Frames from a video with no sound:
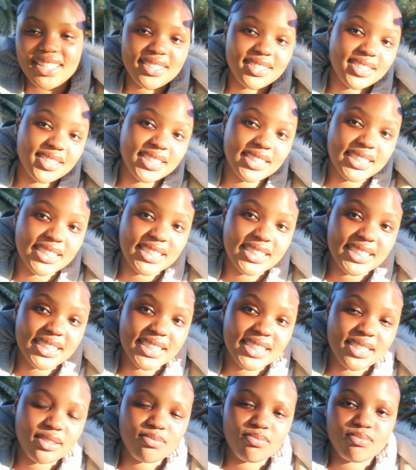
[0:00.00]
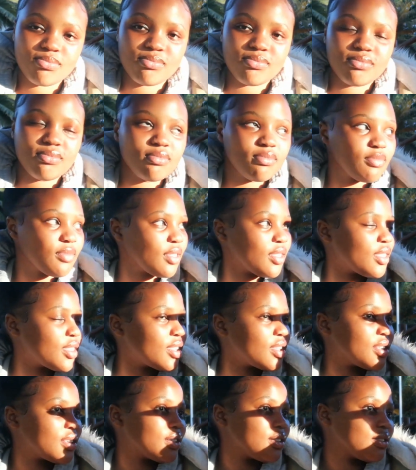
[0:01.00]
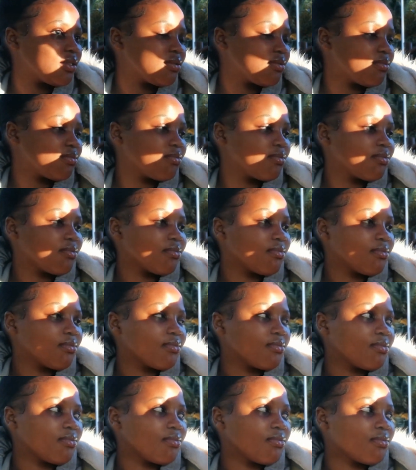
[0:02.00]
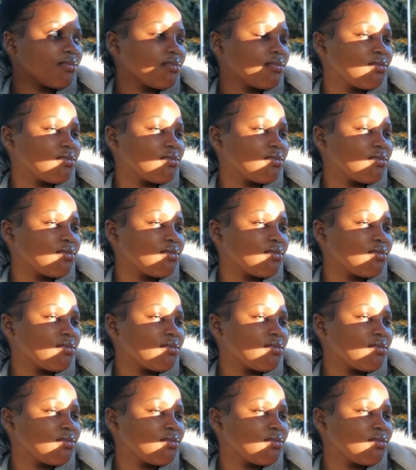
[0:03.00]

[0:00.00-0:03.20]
The person shown says nothing.